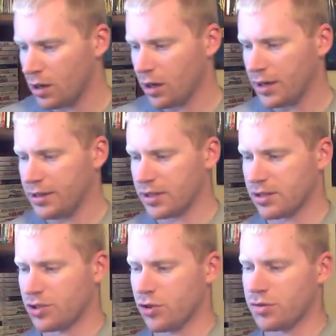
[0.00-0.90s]
Alright, next
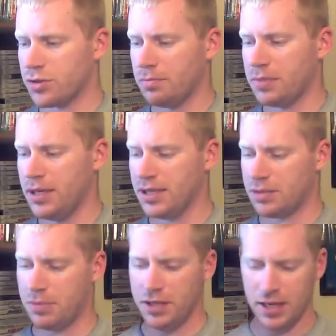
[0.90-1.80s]
I'll show some
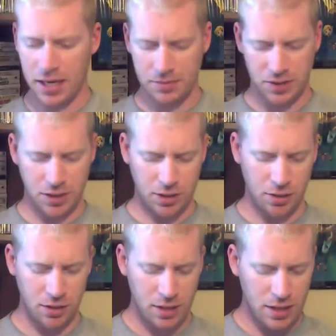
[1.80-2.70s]
PSP games
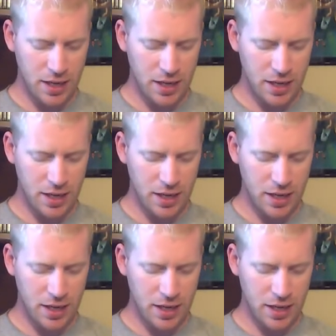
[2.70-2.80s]
here.